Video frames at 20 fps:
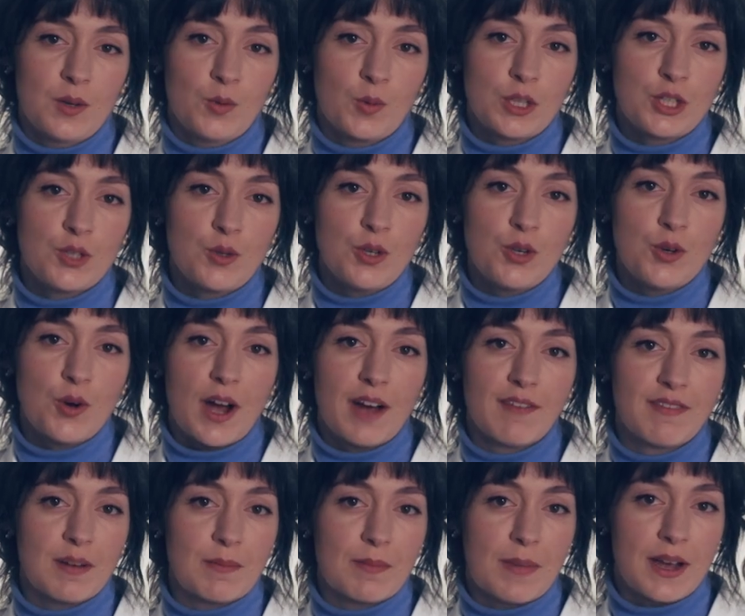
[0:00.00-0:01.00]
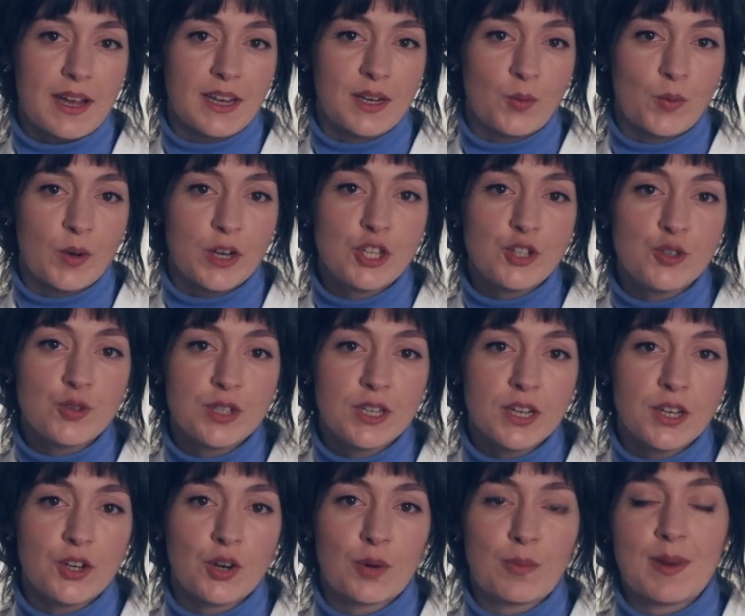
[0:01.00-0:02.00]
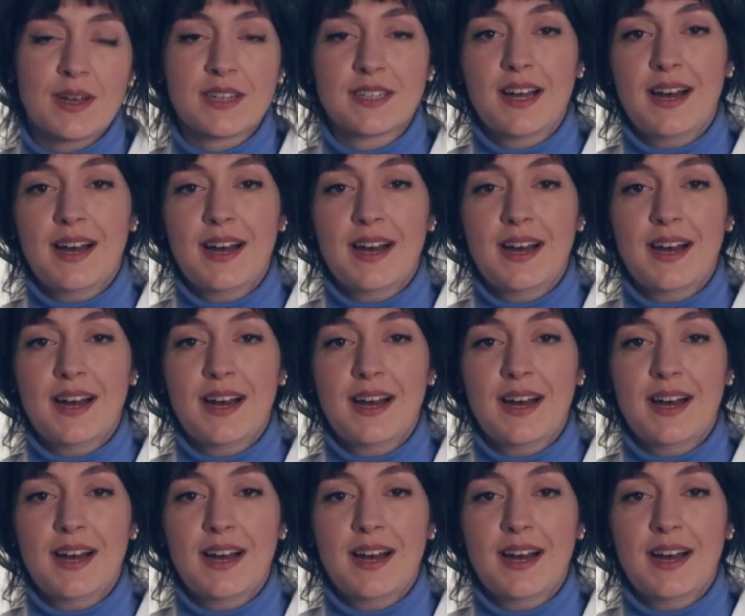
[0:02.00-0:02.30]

What should you have in mind when choosing your best